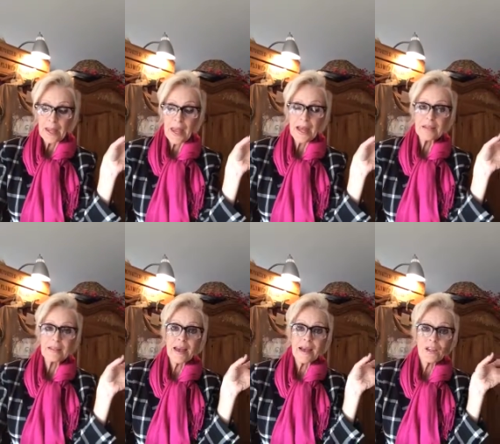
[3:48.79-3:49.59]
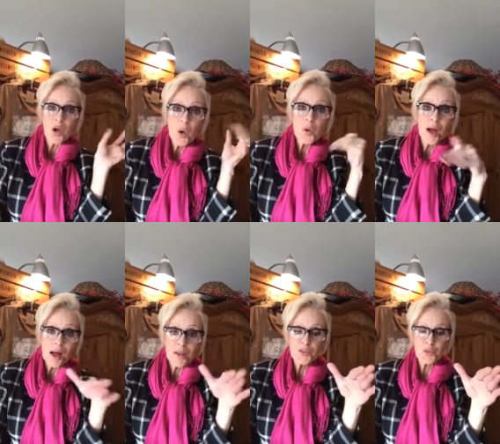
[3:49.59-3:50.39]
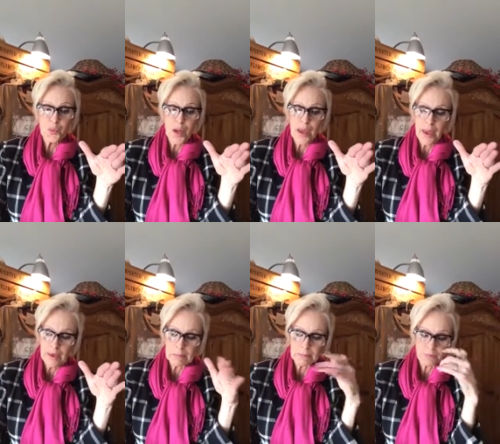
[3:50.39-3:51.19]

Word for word: and, and go God's way.